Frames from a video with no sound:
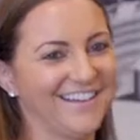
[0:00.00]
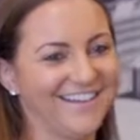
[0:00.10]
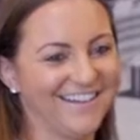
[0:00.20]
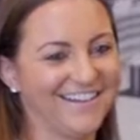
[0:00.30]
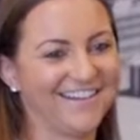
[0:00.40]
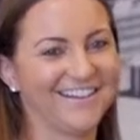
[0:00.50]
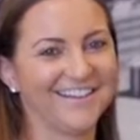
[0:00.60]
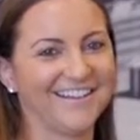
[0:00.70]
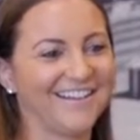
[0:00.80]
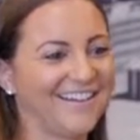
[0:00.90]

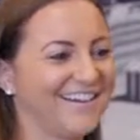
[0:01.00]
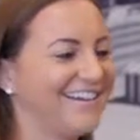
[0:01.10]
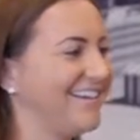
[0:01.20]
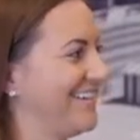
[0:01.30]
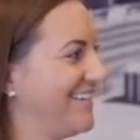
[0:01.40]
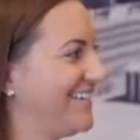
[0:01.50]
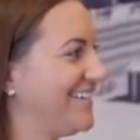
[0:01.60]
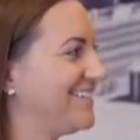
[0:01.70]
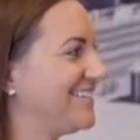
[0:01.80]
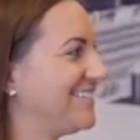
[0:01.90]

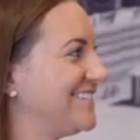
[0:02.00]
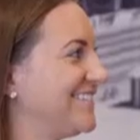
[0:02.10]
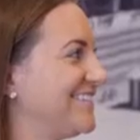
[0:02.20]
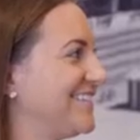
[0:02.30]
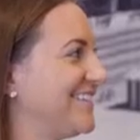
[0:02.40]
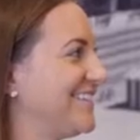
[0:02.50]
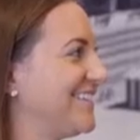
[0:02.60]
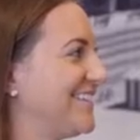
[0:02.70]
No words are spoken by the person on screen.